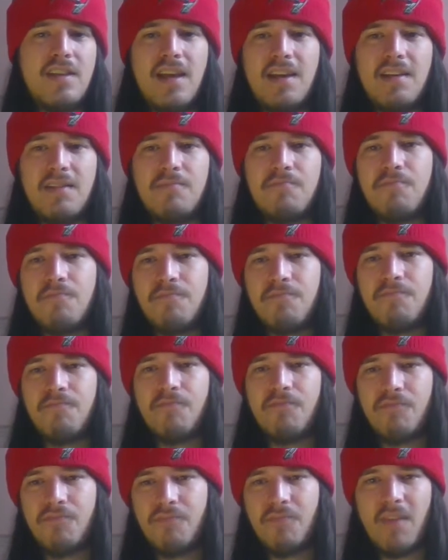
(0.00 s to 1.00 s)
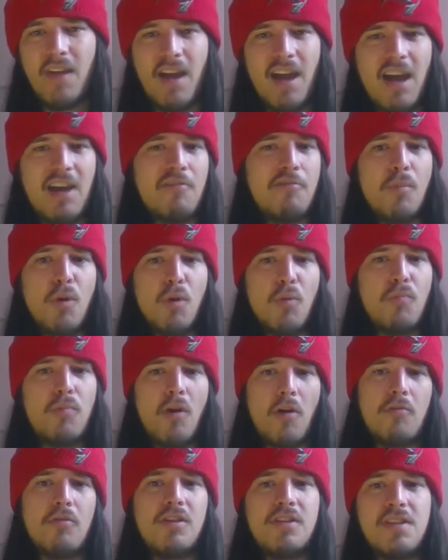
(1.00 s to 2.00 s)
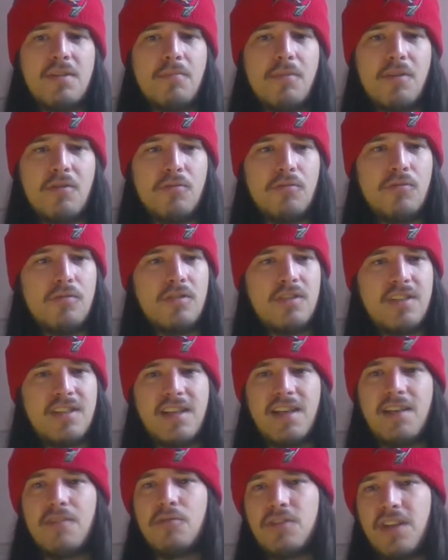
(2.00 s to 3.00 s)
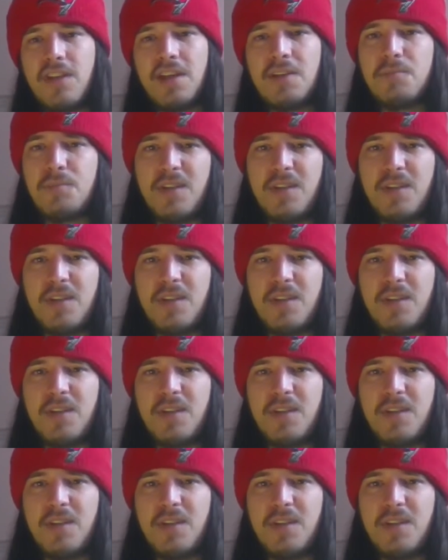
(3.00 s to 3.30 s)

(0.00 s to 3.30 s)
They have more prototypical skill sets,